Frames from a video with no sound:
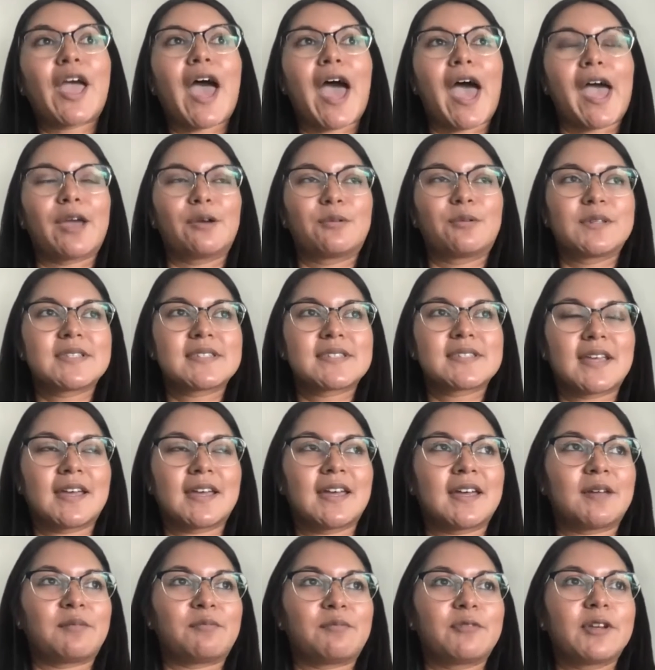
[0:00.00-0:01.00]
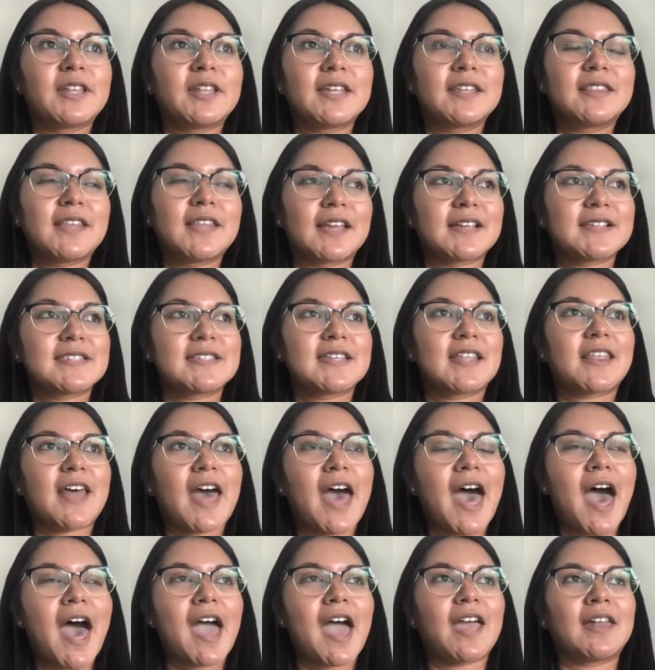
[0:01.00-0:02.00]
So yeah, it was really thanks to
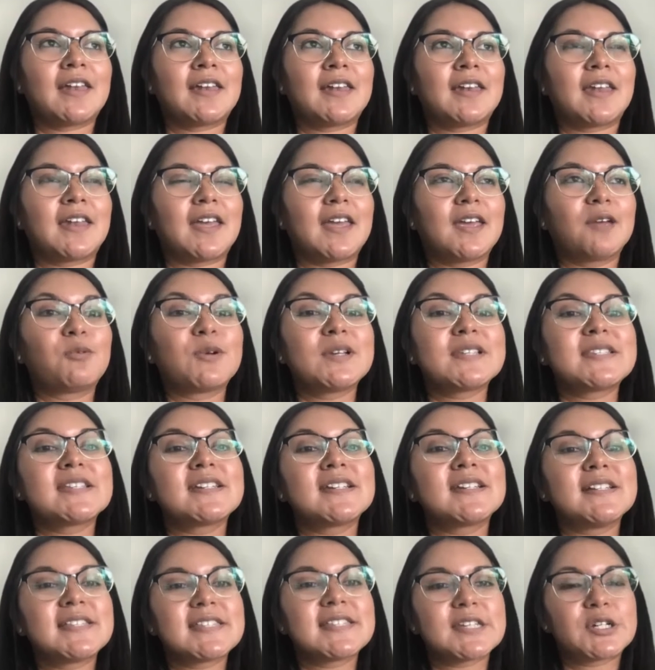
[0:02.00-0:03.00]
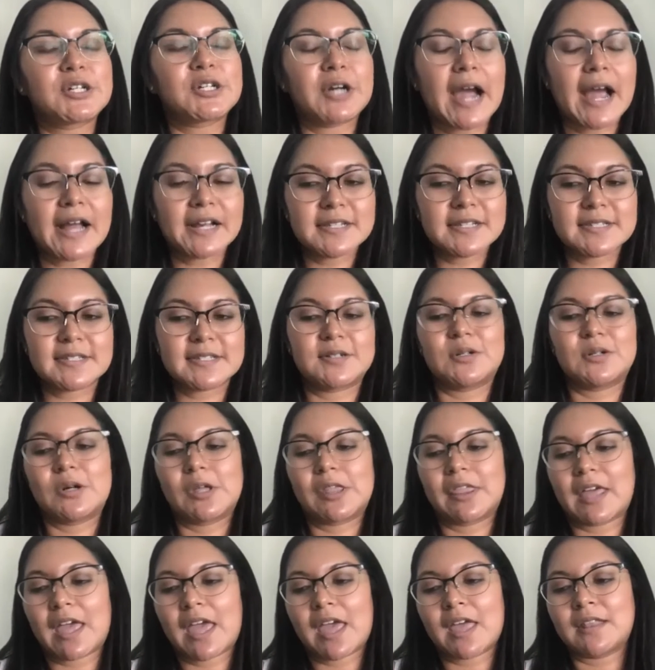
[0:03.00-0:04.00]
that. And it wasn't until grad
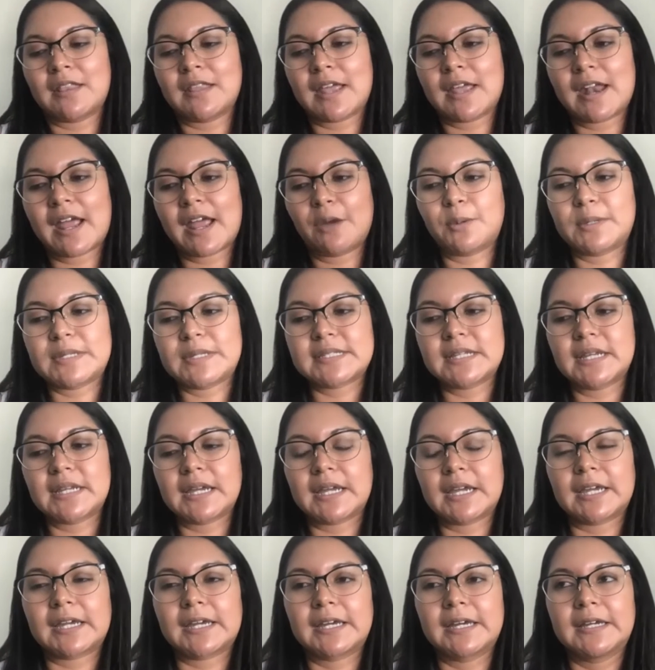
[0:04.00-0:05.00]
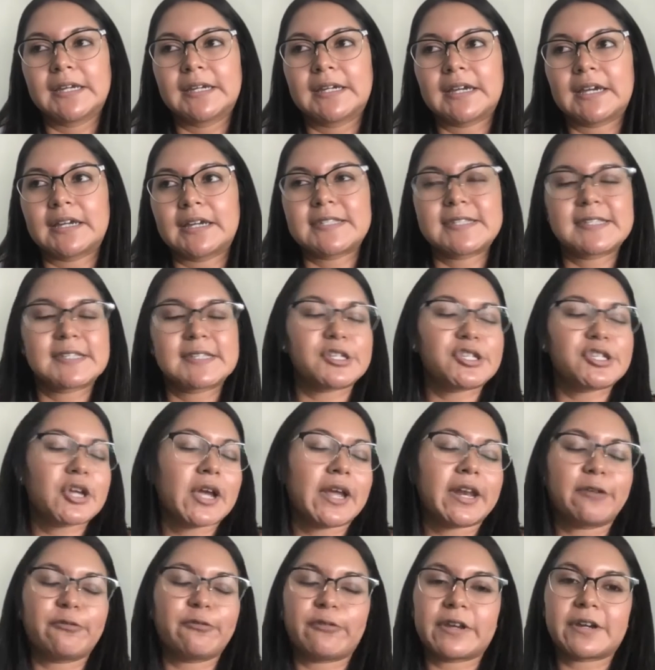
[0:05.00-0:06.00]
school then that I was like, I still
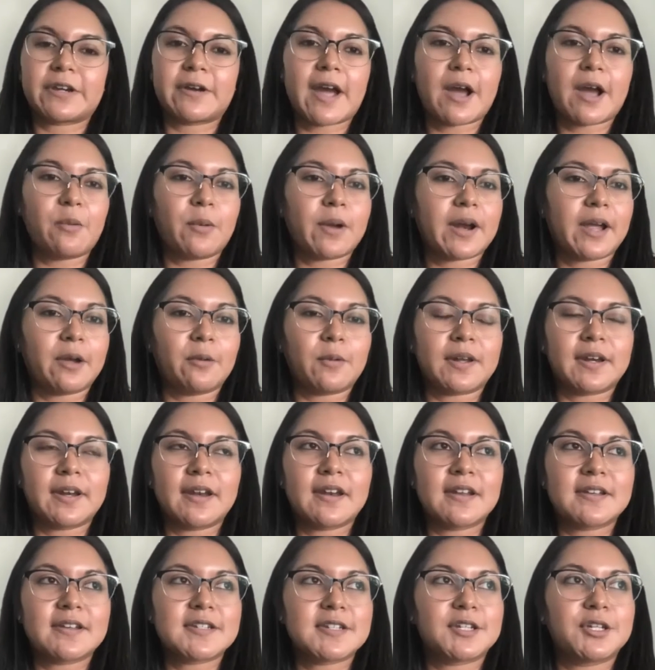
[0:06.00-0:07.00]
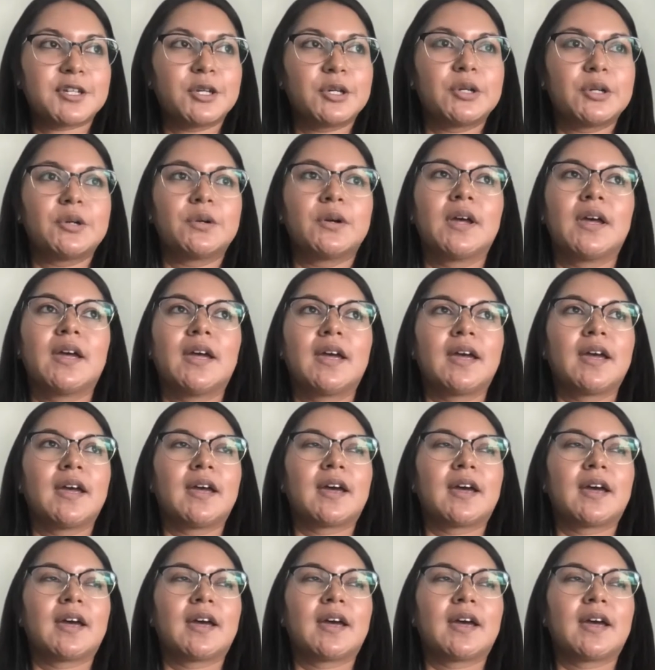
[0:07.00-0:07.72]
trying to figure out what I wanted to do.